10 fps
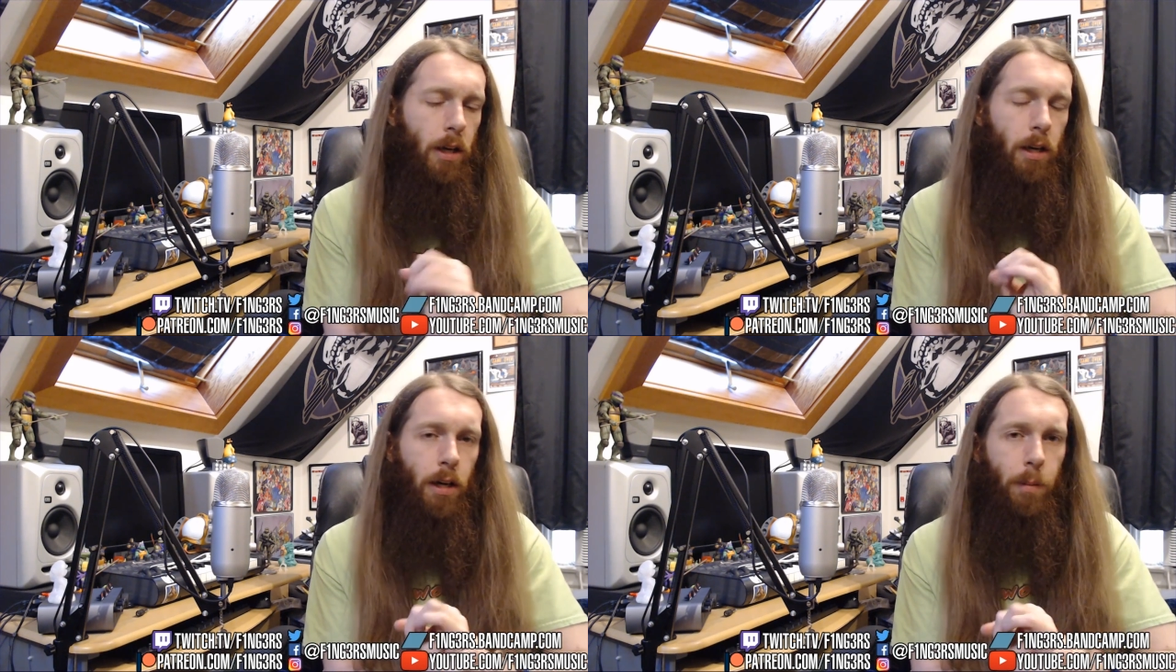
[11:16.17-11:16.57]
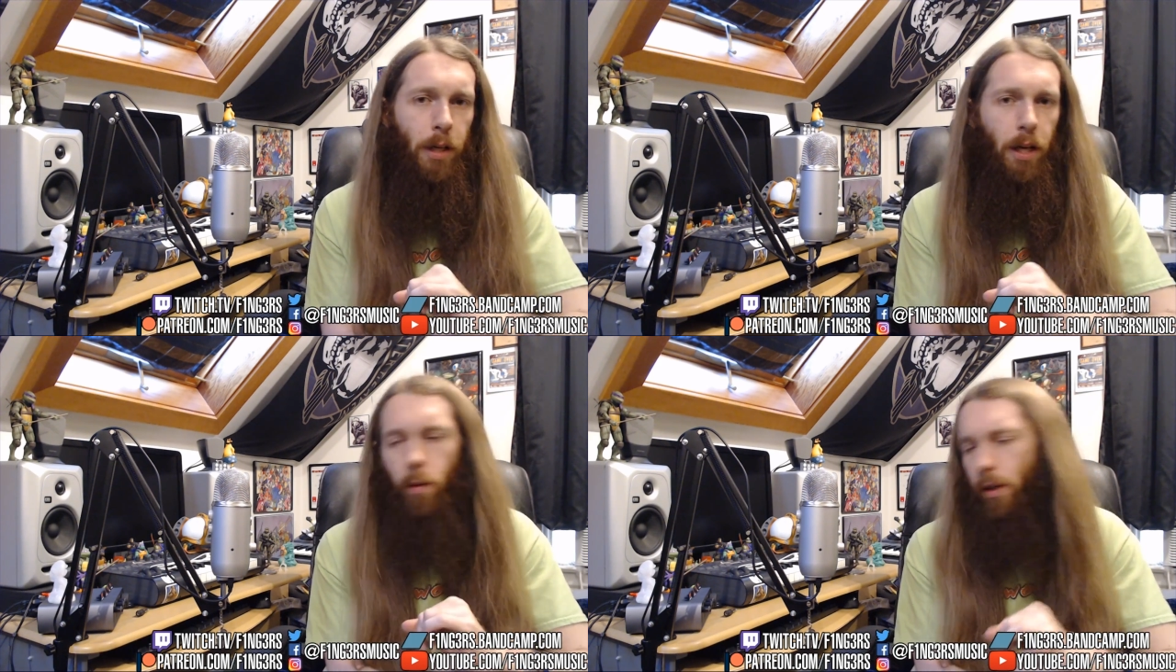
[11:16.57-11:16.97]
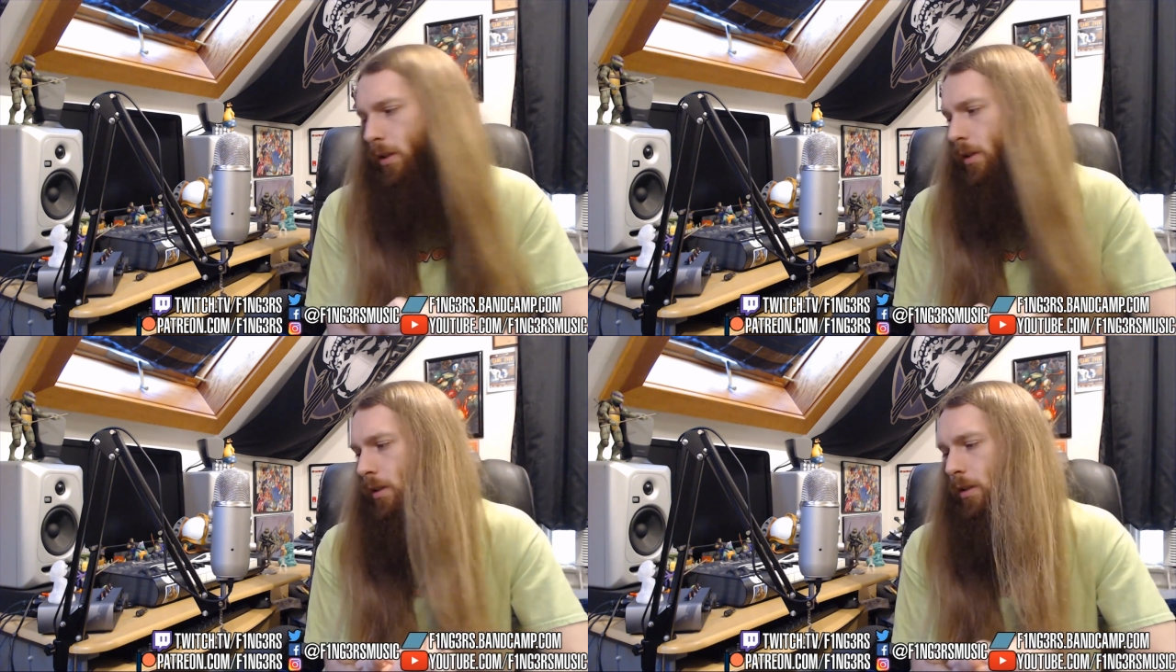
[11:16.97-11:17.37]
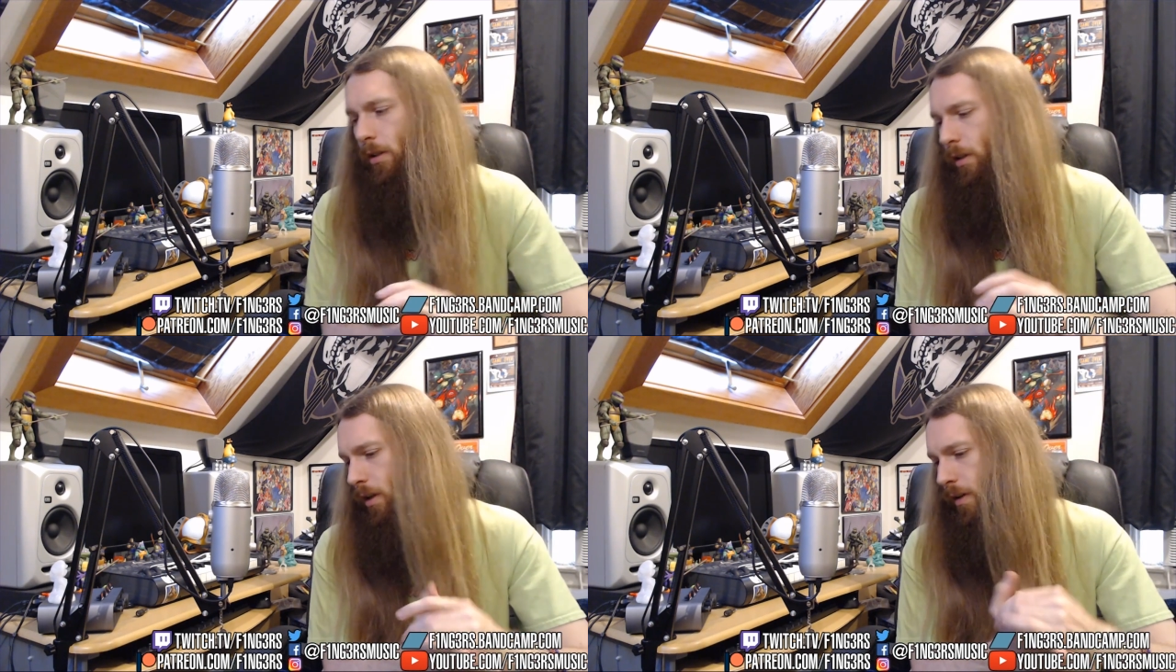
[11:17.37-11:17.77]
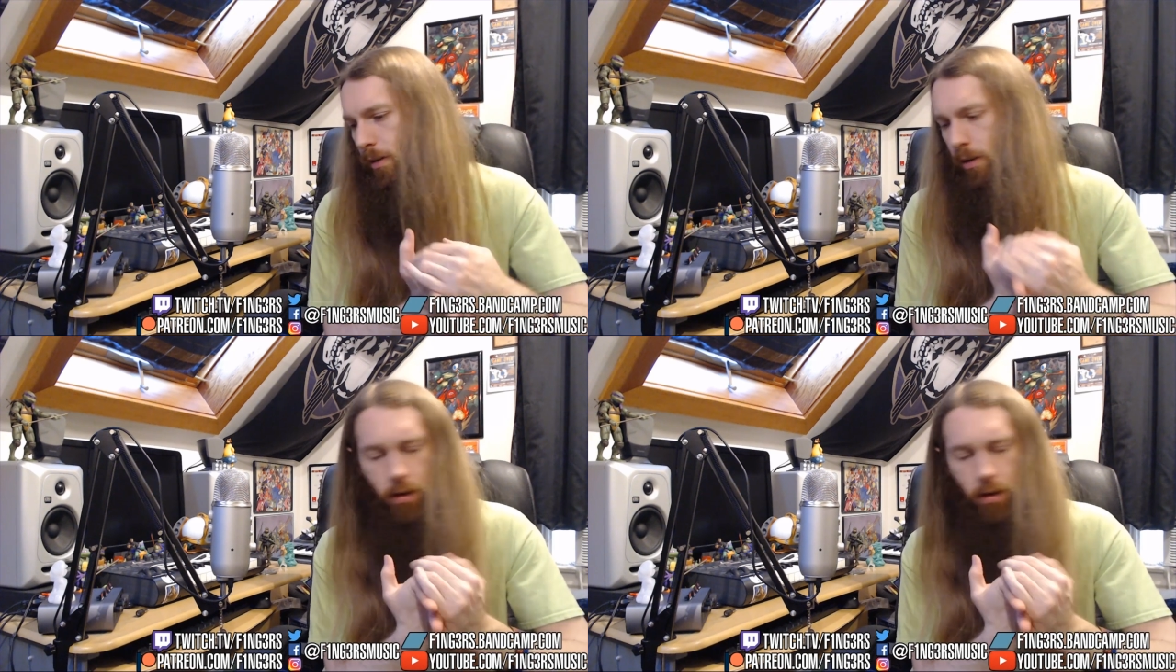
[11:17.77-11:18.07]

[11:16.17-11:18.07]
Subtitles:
I can't wait to get it.